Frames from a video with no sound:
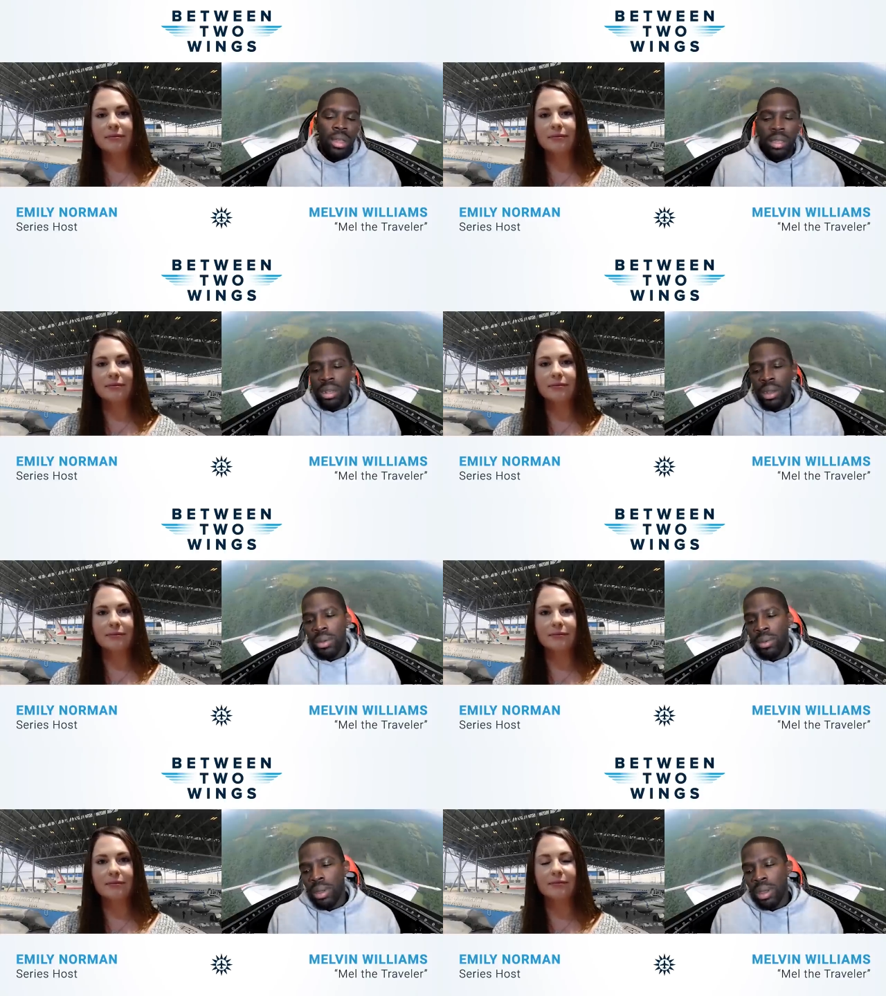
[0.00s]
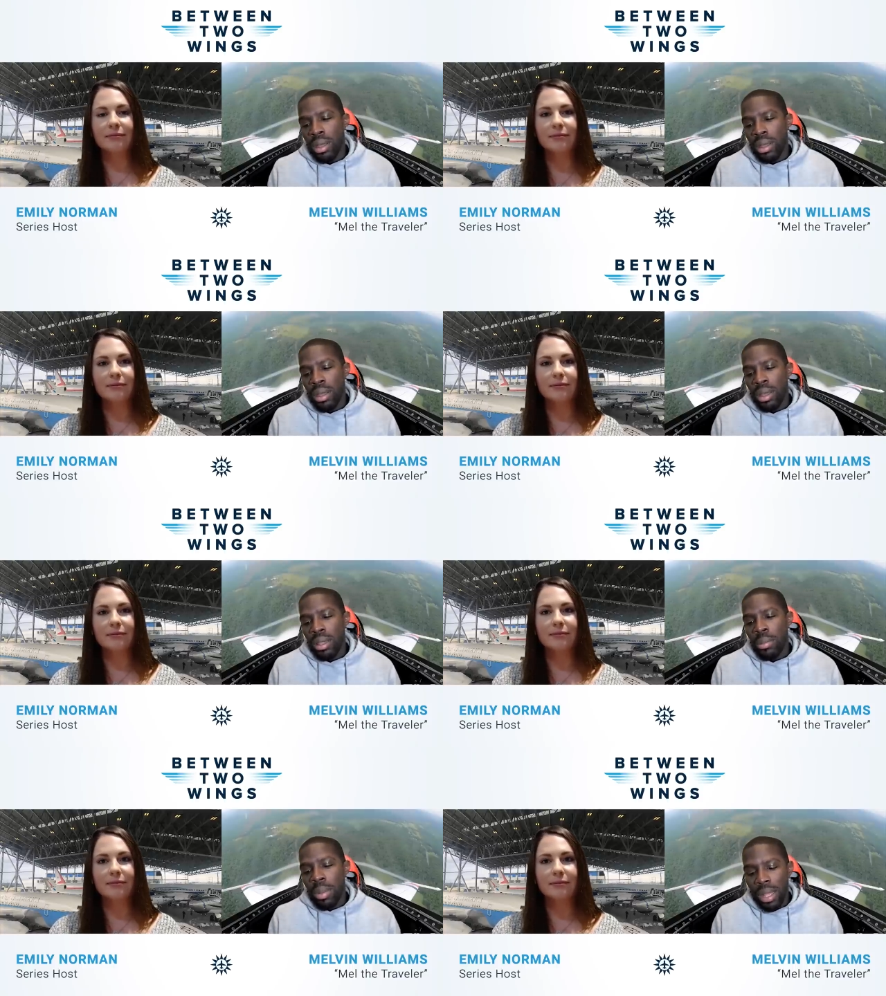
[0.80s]
Speaker 1: you know, uh, uh,
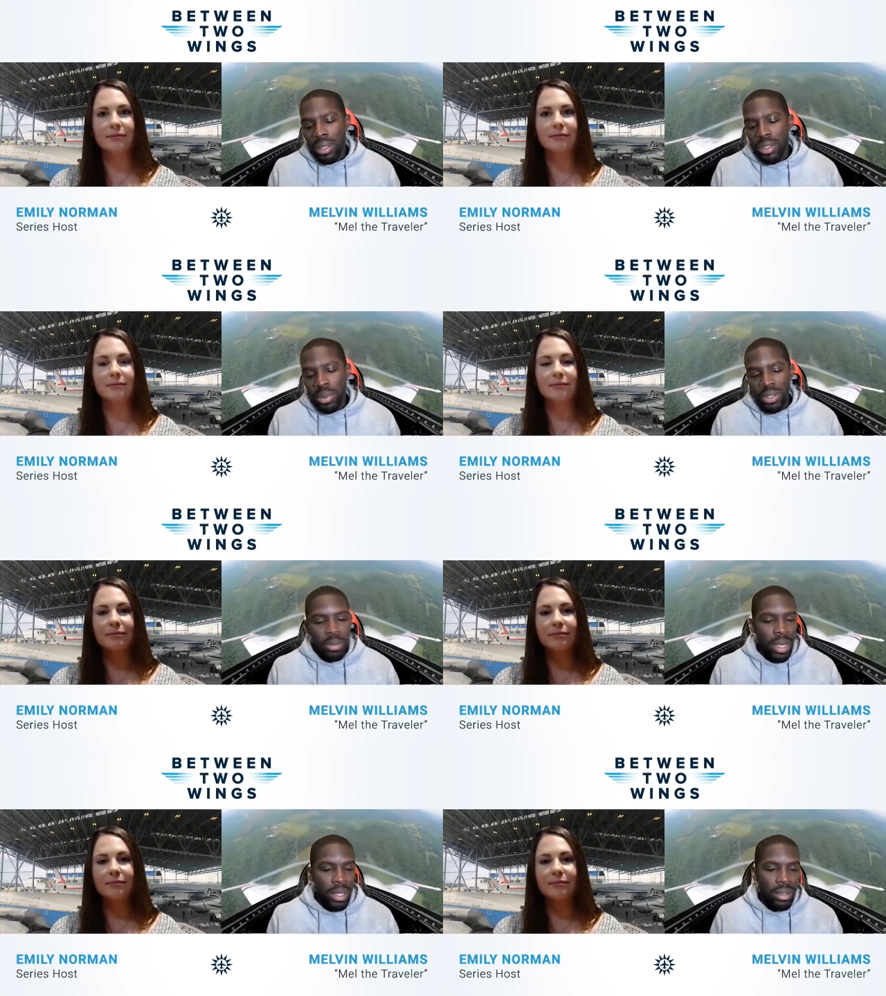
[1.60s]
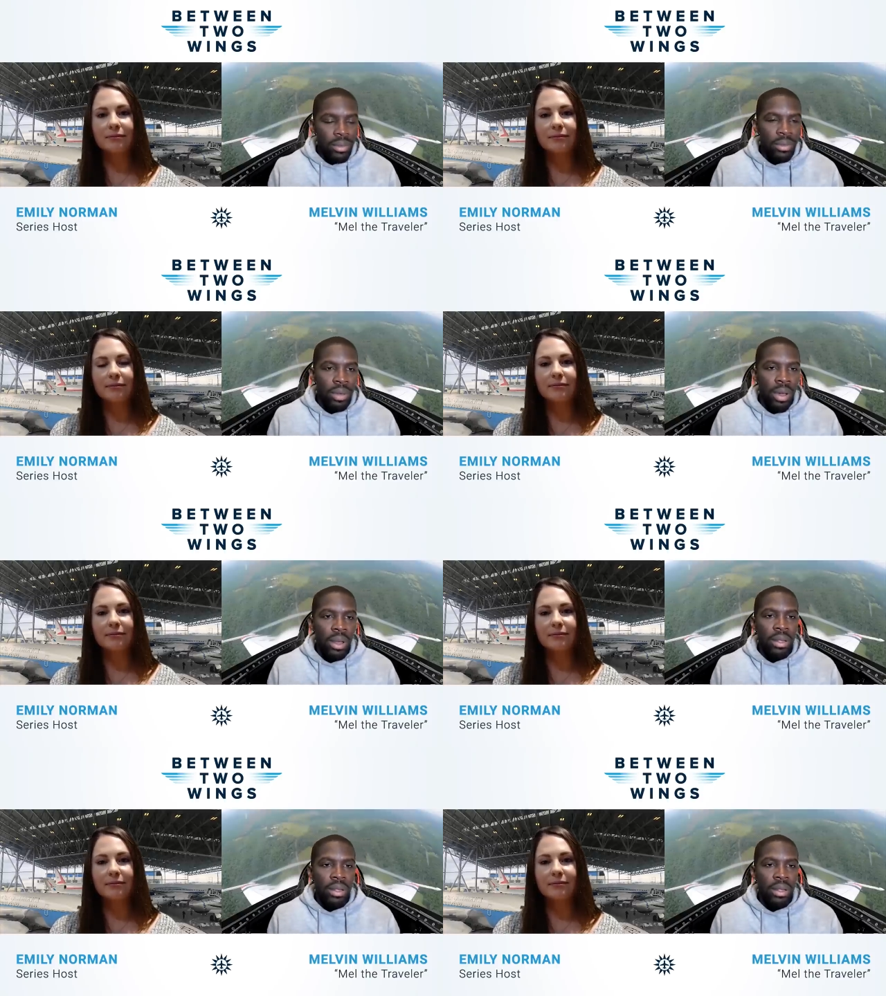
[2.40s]
the pilot's perspective on it.